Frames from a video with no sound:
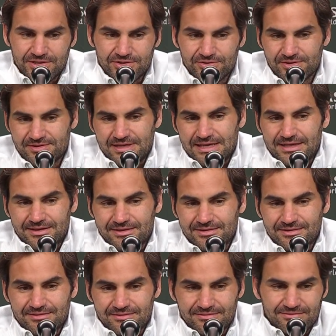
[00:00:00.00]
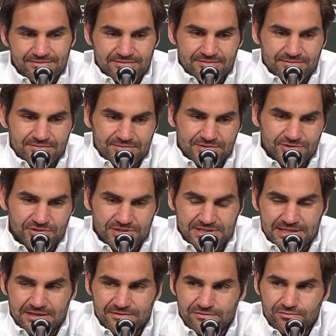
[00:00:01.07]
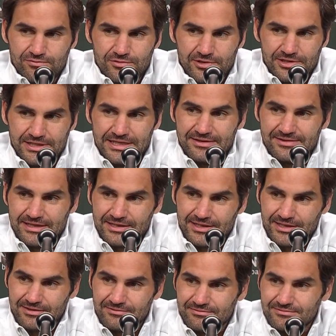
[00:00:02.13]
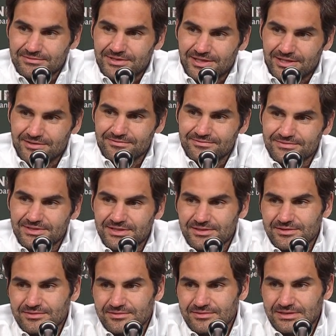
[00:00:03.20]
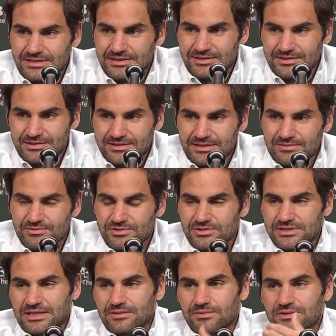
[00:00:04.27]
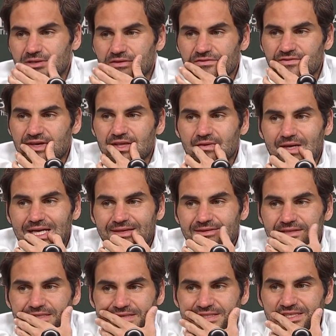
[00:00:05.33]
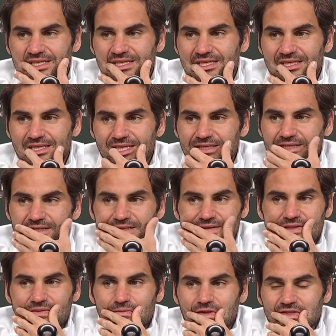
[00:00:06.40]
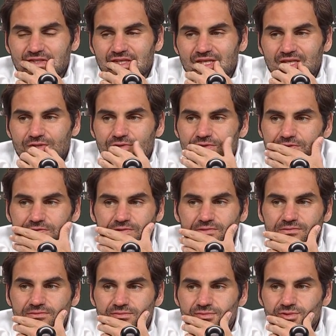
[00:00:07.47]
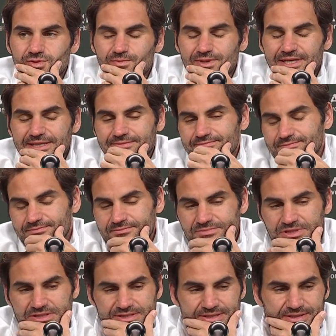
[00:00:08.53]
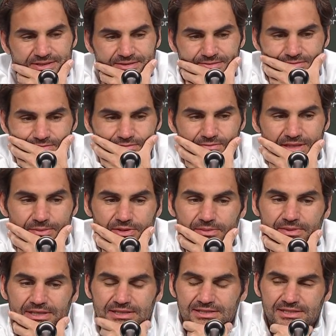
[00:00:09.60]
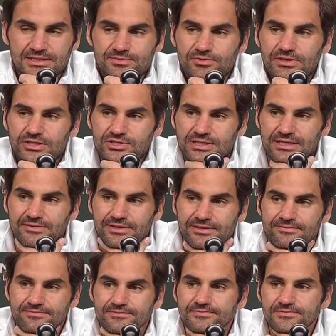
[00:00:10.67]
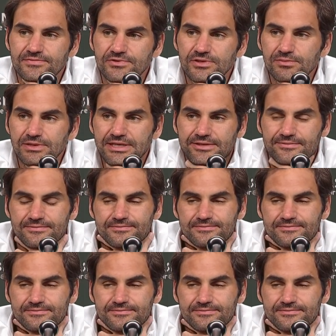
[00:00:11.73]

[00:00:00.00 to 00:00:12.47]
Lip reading: you think to yourself, what are they thinking? You know. So it's interesting when you have fellow athletes watching you play. It's maybe the biggest inspiration out there for a player.